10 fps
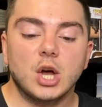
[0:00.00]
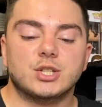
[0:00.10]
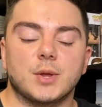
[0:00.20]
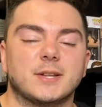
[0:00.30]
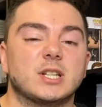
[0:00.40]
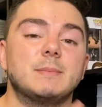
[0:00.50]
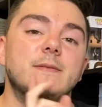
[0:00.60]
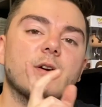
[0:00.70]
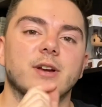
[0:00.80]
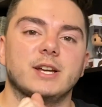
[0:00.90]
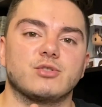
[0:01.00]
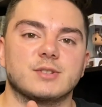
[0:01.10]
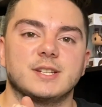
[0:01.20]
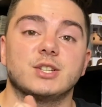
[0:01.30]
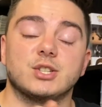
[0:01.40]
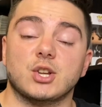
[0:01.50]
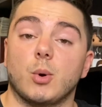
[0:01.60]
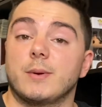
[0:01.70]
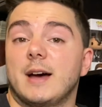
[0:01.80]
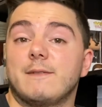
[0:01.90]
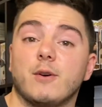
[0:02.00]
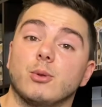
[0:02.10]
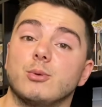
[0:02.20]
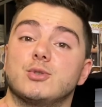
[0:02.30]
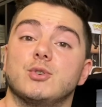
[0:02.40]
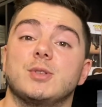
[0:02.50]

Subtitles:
So that's going to be very interesting. So without further ado,